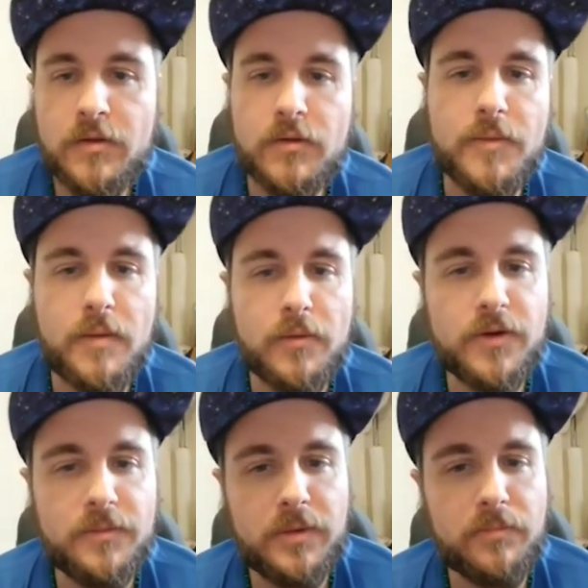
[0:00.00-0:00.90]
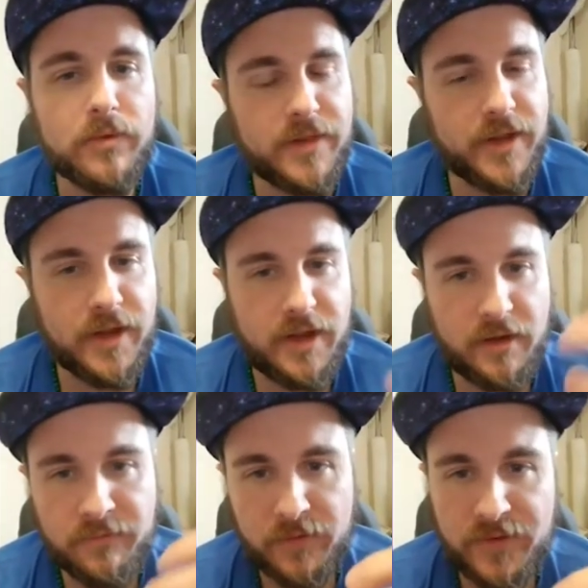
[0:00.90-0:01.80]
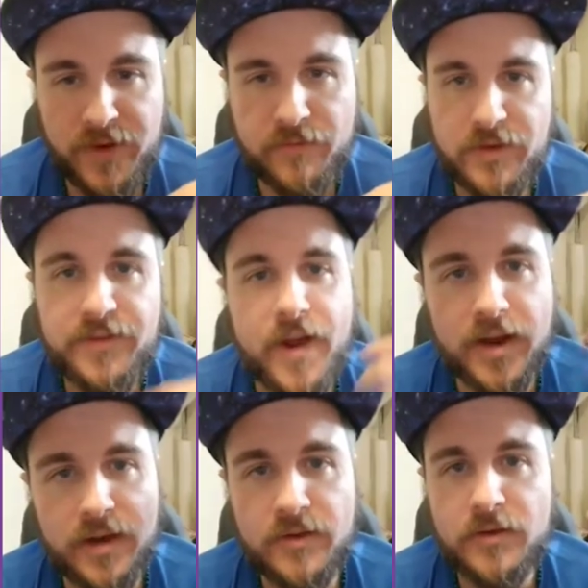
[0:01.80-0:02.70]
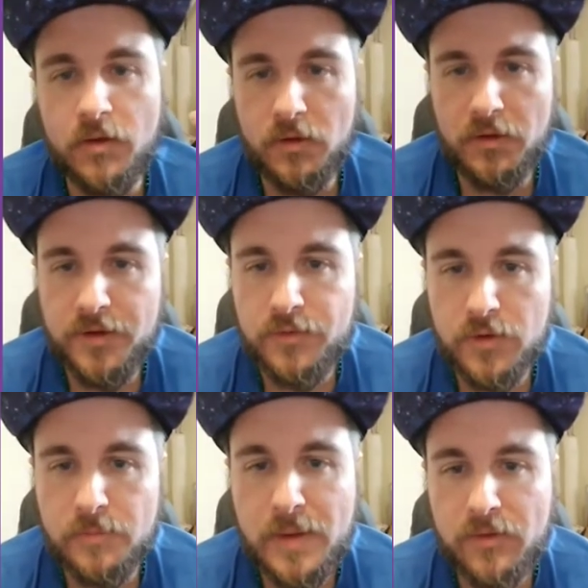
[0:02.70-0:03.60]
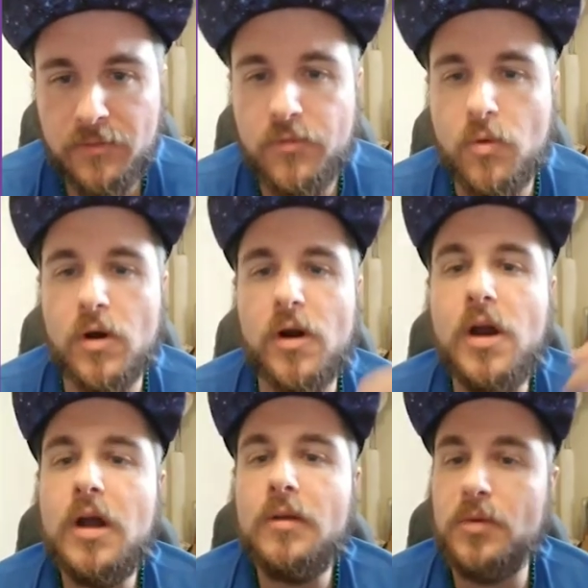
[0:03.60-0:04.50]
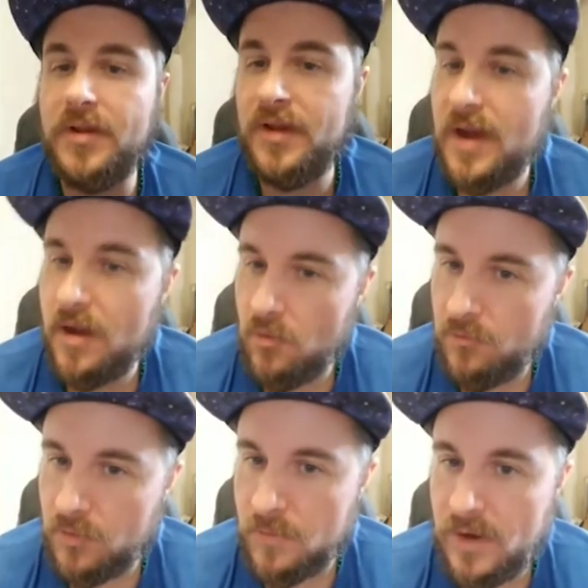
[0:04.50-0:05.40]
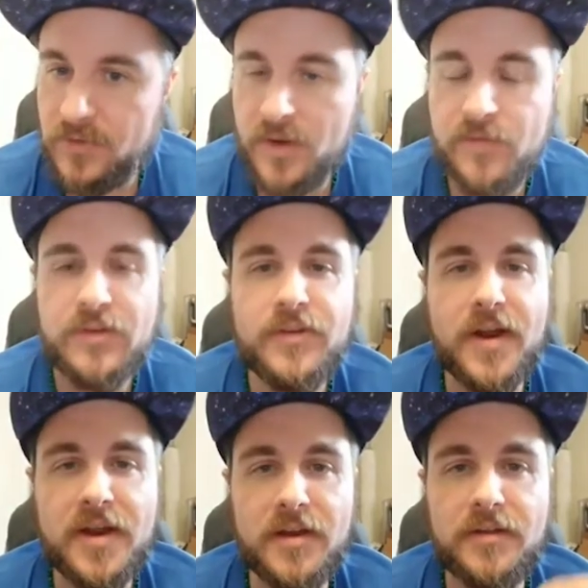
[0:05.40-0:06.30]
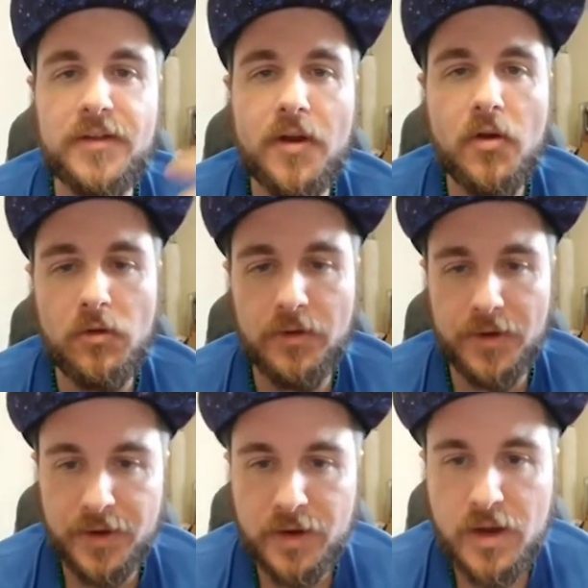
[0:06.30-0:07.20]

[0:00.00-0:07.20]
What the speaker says: Remember to be breathing in for 7 seconds, holding for about 4, breathing out for about 7 seconds, and holding